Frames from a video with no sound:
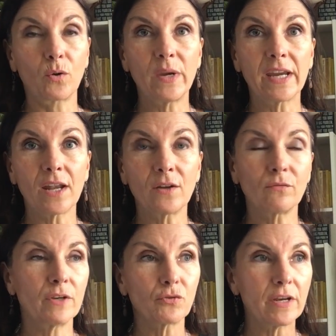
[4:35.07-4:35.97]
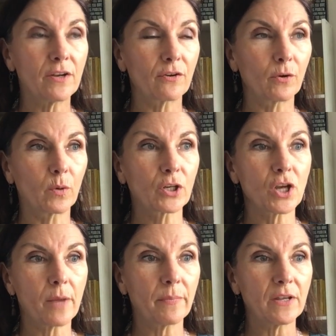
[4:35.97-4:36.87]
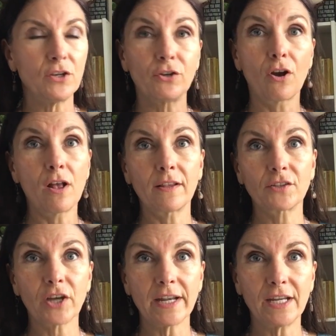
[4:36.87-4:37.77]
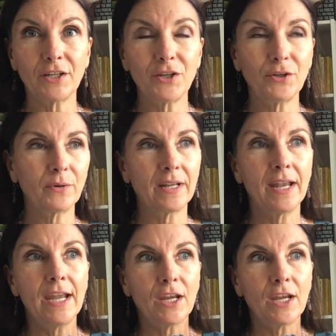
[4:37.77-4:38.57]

a weekend retreat or a workshop and you're all shiny and new, and